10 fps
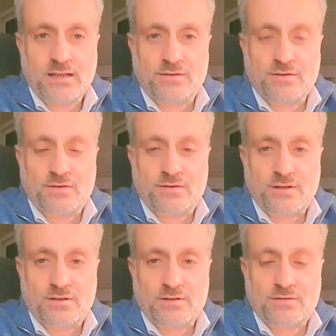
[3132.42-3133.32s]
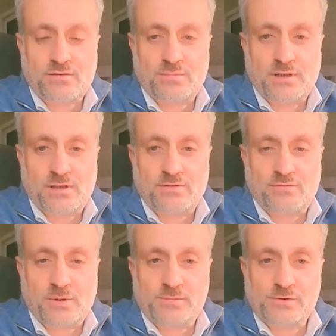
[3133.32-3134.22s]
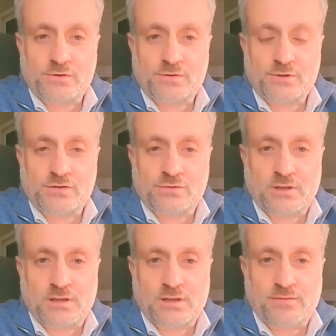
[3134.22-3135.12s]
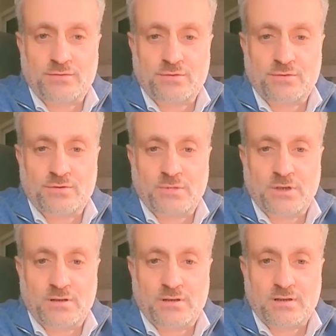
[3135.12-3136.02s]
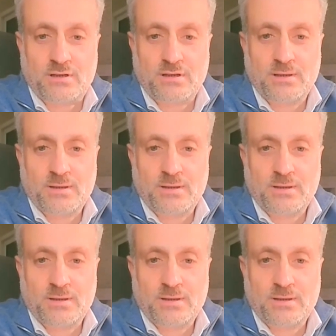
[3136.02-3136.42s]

It is the second supplier of weapons to Israel after America.